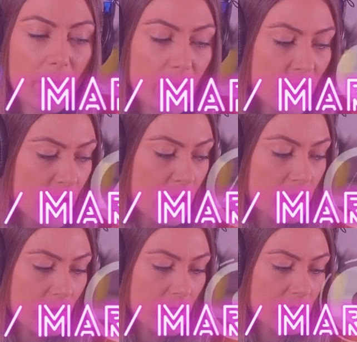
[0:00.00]

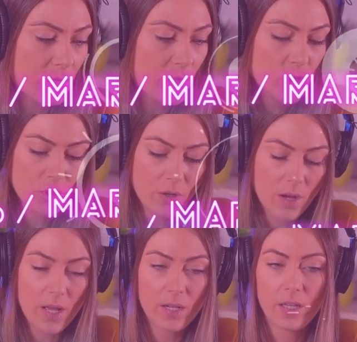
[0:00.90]
Wow, this has been such
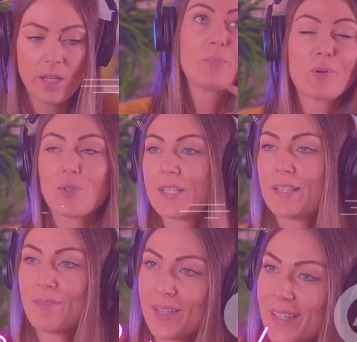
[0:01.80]
a good
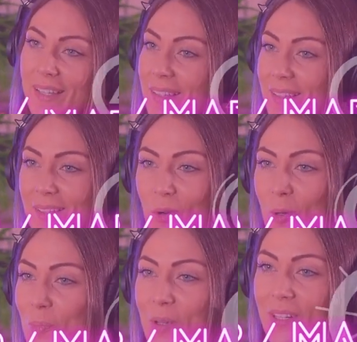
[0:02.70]
conversation.
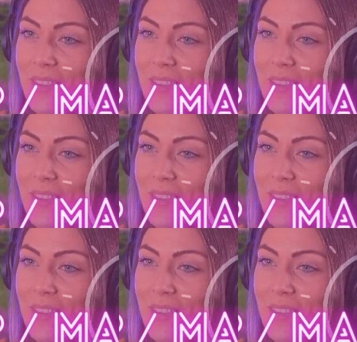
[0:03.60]
I feel like we